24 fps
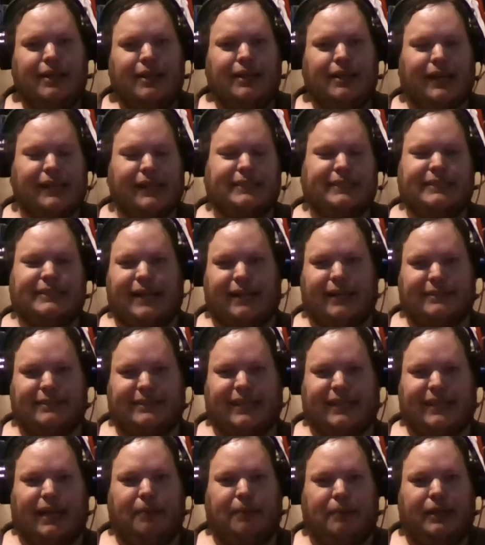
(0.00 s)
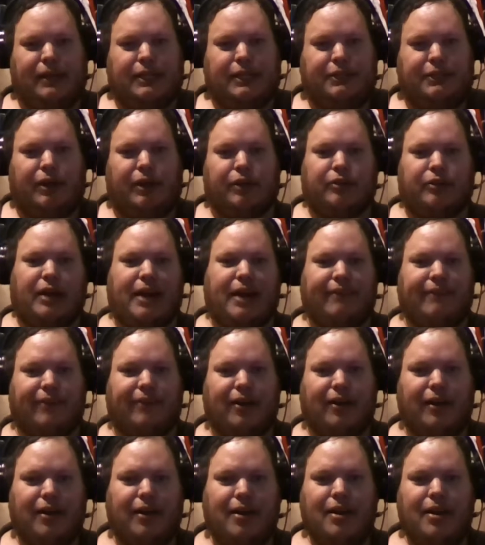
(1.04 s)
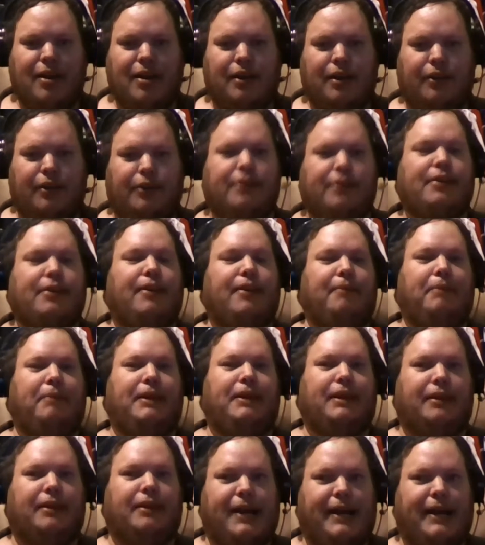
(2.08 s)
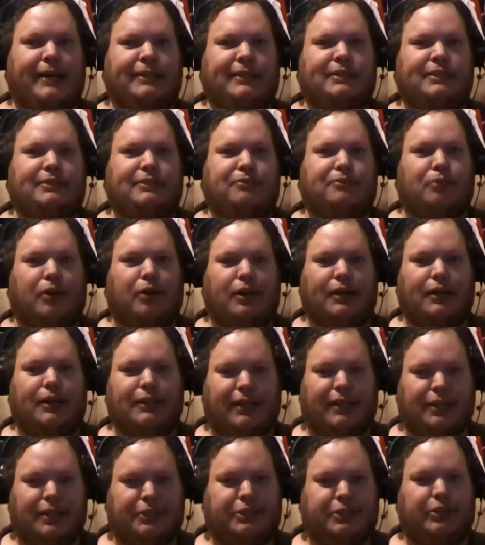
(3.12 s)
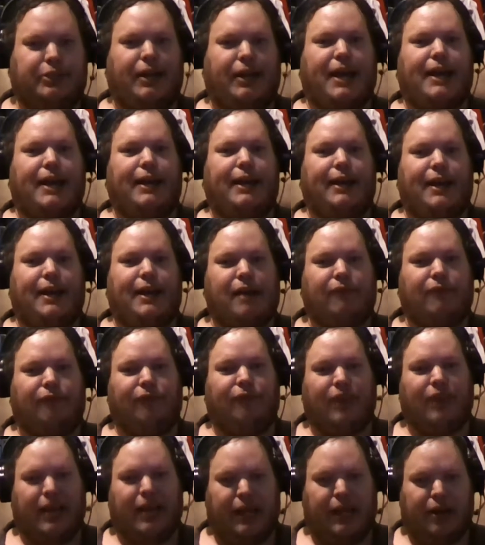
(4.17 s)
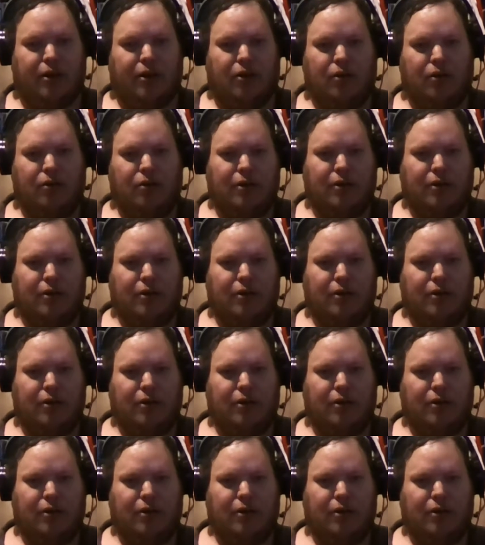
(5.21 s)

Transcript: that's the downside of being a truck driver. You're going to be the last one, unless you got it on video